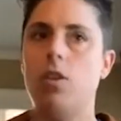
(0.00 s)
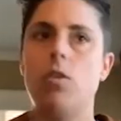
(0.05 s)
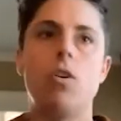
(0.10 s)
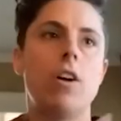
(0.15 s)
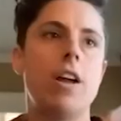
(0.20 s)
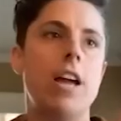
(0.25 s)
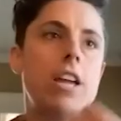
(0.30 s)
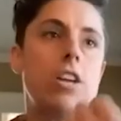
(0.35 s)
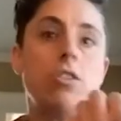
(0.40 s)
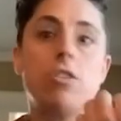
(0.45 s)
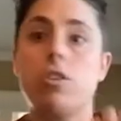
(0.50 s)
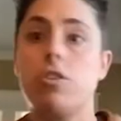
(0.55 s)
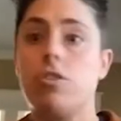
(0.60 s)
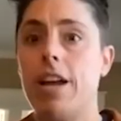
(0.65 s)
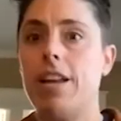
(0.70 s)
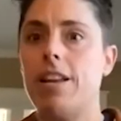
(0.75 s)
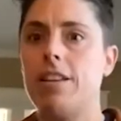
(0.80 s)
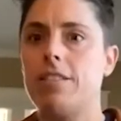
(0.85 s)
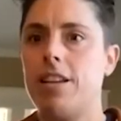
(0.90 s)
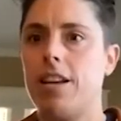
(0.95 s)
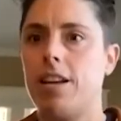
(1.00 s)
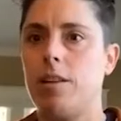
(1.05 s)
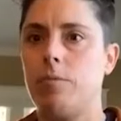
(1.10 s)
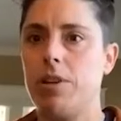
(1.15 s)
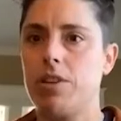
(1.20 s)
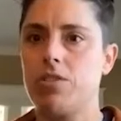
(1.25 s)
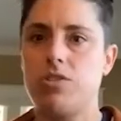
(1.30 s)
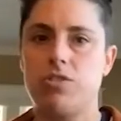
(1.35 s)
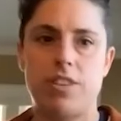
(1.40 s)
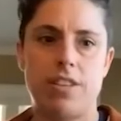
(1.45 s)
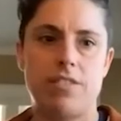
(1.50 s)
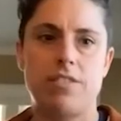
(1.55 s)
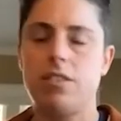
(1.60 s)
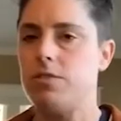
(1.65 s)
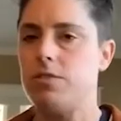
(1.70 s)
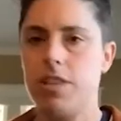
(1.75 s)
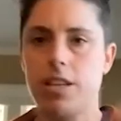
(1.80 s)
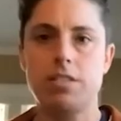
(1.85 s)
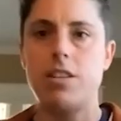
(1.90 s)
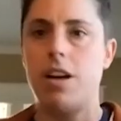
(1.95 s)
Or hey, you're great at taking pictures. I see you
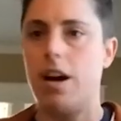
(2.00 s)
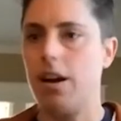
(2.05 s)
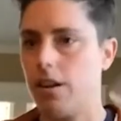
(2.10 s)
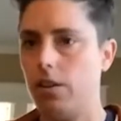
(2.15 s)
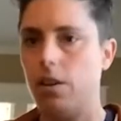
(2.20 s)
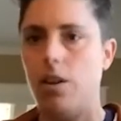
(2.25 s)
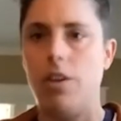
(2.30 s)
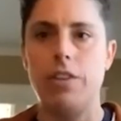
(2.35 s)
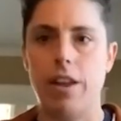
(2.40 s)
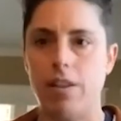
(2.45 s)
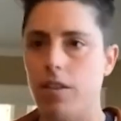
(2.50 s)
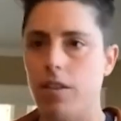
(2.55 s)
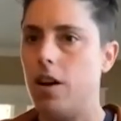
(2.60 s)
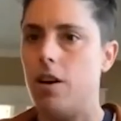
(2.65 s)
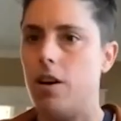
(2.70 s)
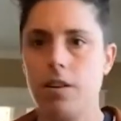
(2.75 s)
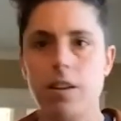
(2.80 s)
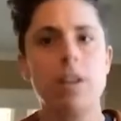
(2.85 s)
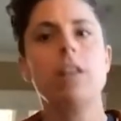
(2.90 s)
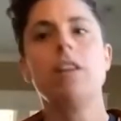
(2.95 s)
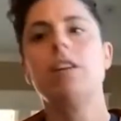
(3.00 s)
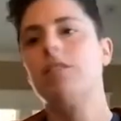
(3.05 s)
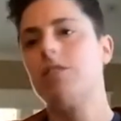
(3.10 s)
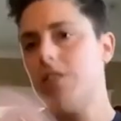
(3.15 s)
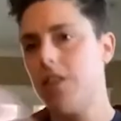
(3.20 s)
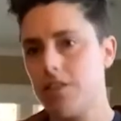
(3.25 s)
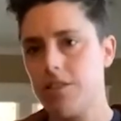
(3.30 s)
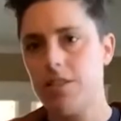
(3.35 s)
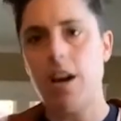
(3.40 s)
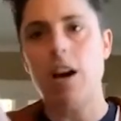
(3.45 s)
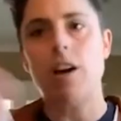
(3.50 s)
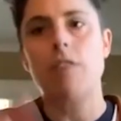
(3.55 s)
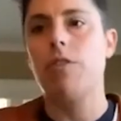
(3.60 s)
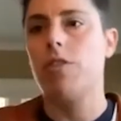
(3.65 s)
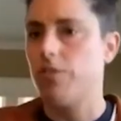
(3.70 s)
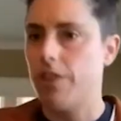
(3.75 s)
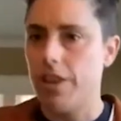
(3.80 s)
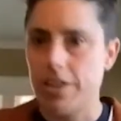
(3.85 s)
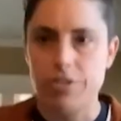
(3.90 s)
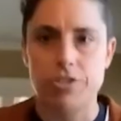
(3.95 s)
TikToking all day long. TikTok for
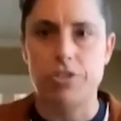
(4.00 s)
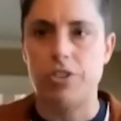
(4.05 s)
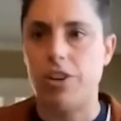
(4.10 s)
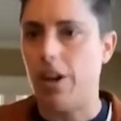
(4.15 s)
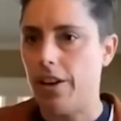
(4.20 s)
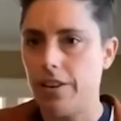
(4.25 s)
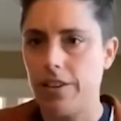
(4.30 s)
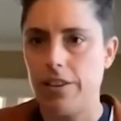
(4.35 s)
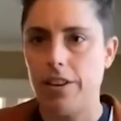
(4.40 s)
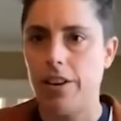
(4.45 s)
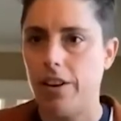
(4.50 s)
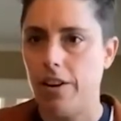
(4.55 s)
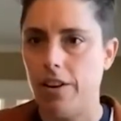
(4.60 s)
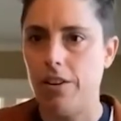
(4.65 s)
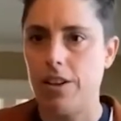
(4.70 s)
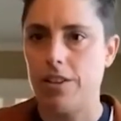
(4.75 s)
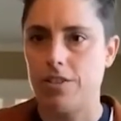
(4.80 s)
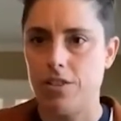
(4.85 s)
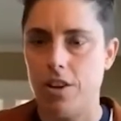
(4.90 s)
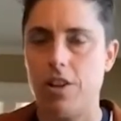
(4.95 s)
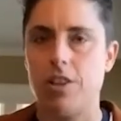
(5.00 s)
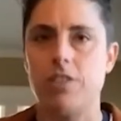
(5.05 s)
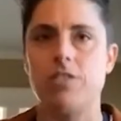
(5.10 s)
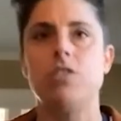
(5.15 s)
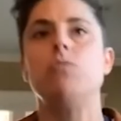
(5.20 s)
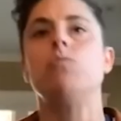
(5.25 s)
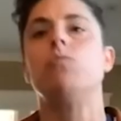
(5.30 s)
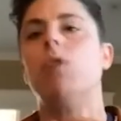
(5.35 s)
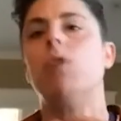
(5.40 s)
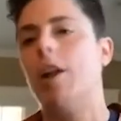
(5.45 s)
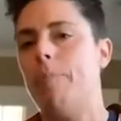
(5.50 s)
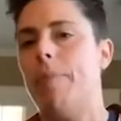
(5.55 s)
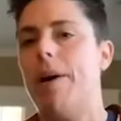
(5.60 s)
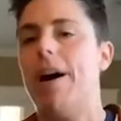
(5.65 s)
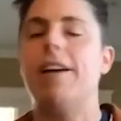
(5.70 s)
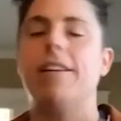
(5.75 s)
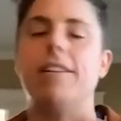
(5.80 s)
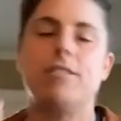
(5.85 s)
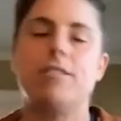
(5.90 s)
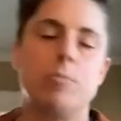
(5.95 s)
the restaurant, as long as you run it
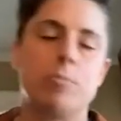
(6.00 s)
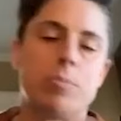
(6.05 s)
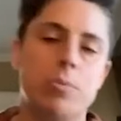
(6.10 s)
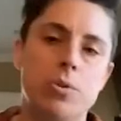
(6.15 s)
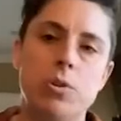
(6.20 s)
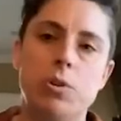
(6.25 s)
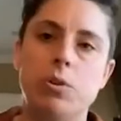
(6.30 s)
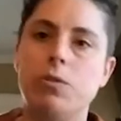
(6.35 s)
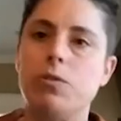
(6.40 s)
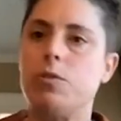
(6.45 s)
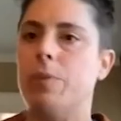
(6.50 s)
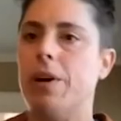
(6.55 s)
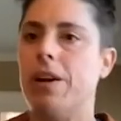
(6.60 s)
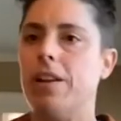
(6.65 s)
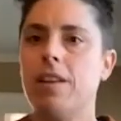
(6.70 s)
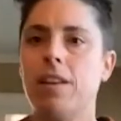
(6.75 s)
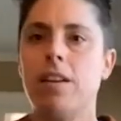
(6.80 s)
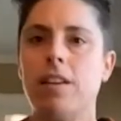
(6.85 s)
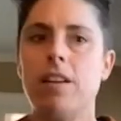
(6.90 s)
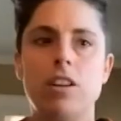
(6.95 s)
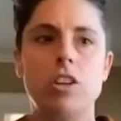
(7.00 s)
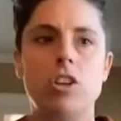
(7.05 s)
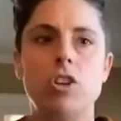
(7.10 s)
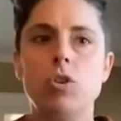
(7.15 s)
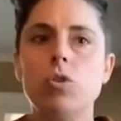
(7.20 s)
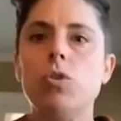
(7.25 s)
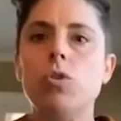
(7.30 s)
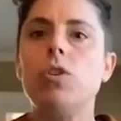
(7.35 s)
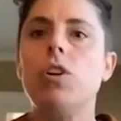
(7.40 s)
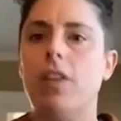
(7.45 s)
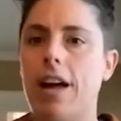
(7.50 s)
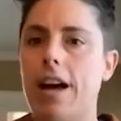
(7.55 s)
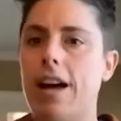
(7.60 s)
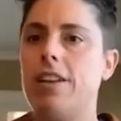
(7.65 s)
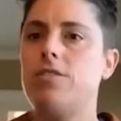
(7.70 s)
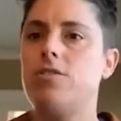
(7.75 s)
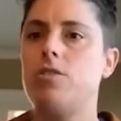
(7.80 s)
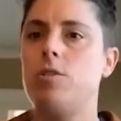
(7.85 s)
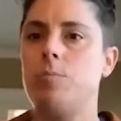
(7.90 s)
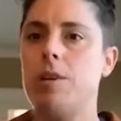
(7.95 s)
by and it's approved. But
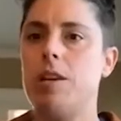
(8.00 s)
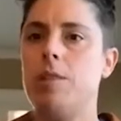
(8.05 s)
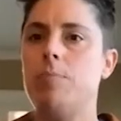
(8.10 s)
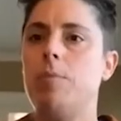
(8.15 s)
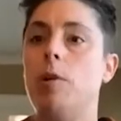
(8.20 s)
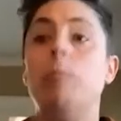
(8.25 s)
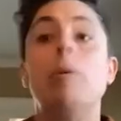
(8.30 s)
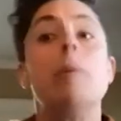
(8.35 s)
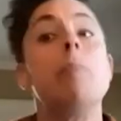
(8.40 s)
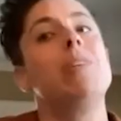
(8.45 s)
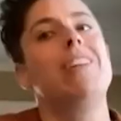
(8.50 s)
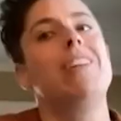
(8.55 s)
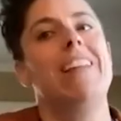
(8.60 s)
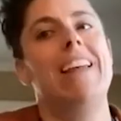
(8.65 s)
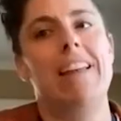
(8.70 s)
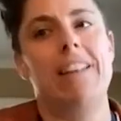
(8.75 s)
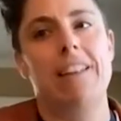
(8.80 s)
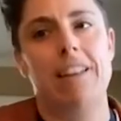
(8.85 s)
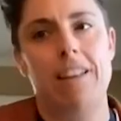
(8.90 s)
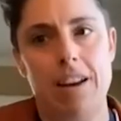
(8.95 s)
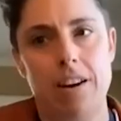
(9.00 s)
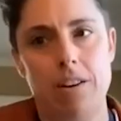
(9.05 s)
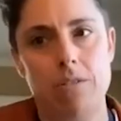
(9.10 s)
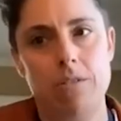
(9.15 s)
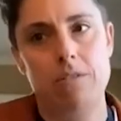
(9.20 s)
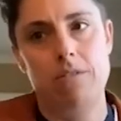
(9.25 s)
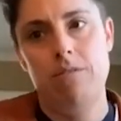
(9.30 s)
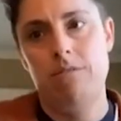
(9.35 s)
utilize your people, but plan it out.